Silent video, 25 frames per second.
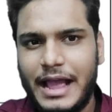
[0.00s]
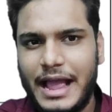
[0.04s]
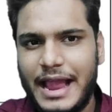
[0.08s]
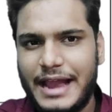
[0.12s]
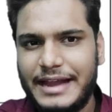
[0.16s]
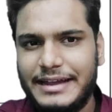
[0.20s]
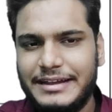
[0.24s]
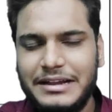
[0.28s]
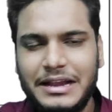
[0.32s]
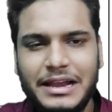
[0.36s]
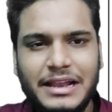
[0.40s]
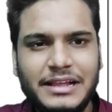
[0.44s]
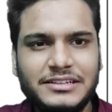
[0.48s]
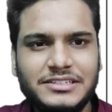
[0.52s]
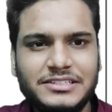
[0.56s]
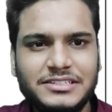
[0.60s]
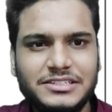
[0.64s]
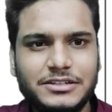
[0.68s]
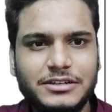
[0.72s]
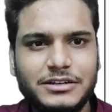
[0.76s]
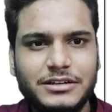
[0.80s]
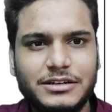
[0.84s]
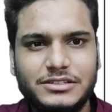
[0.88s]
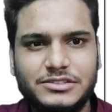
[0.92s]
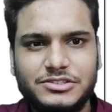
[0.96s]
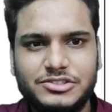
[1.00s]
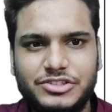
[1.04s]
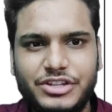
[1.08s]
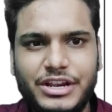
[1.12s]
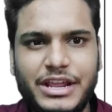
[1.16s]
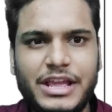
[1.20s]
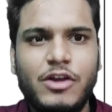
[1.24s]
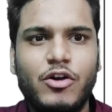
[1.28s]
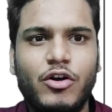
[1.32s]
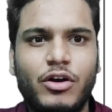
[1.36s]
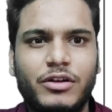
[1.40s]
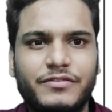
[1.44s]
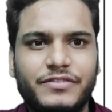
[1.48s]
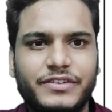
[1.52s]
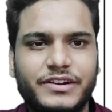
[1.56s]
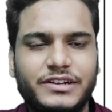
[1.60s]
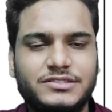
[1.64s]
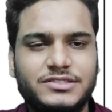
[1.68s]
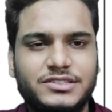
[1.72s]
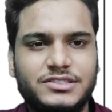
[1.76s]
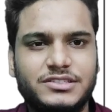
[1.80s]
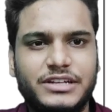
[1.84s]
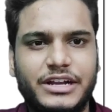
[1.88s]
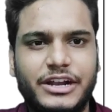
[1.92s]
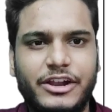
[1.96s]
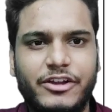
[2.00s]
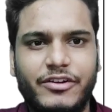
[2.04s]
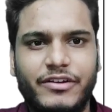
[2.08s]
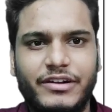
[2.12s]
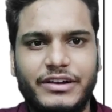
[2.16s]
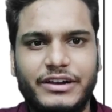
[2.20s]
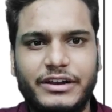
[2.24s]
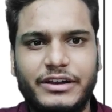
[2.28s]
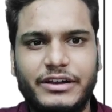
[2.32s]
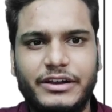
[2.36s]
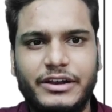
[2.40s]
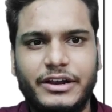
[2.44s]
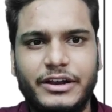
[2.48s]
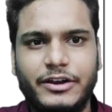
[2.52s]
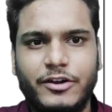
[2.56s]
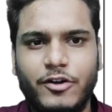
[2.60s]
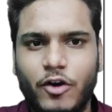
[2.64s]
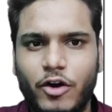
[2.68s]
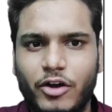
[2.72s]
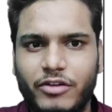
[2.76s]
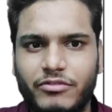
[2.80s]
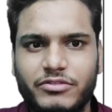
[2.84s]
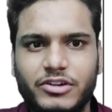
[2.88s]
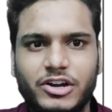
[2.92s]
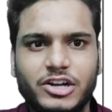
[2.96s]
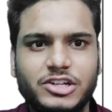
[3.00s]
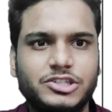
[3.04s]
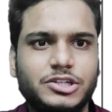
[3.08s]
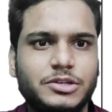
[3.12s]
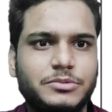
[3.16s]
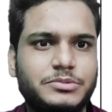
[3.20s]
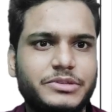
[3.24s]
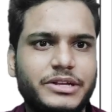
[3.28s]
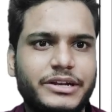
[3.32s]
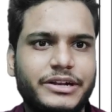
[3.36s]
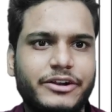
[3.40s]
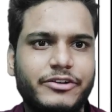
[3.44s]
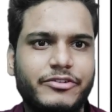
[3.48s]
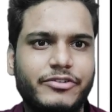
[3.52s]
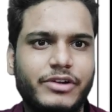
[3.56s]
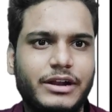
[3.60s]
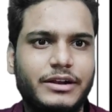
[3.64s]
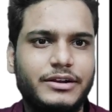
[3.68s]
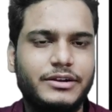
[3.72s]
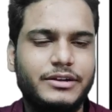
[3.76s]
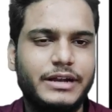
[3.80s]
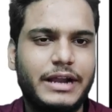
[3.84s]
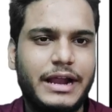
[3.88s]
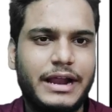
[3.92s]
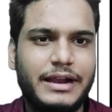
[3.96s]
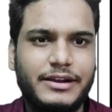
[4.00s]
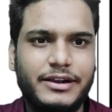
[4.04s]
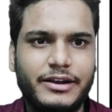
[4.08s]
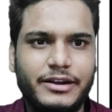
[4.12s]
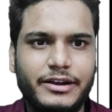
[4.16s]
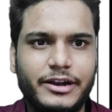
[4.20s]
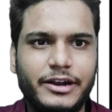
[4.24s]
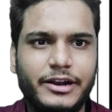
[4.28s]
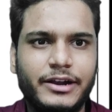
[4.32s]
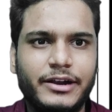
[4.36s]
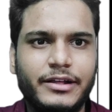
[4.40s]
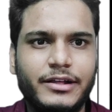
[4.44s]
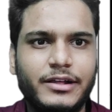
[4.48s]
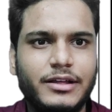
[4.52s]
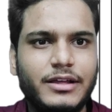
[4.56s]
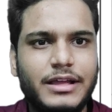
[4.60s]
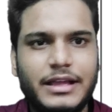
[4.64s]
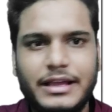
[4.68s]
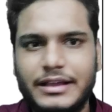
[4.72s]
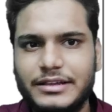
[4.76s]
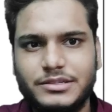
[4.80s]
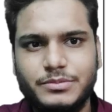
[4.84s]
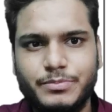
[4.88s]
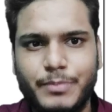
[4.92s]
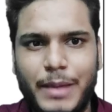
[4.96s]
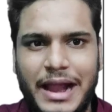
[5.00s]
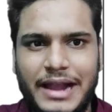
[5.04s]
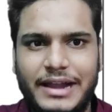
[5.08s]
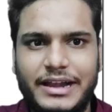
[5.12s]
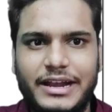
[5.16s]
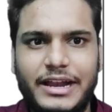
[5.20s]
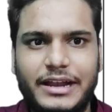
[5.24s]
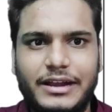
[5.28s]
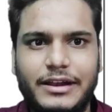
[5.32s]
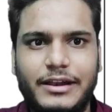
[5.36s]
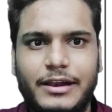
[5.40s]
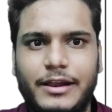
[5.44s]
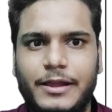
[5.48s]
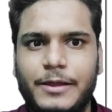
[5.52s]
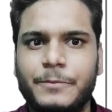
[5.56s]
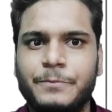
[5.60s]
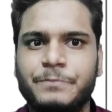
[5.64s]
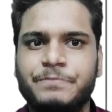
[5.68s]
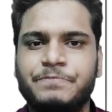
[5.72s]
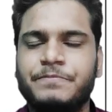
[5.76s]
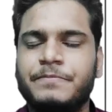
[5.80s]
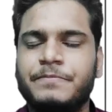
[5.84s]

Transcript: At least 3 conferences that you attended or workshops that you attended is mandatory.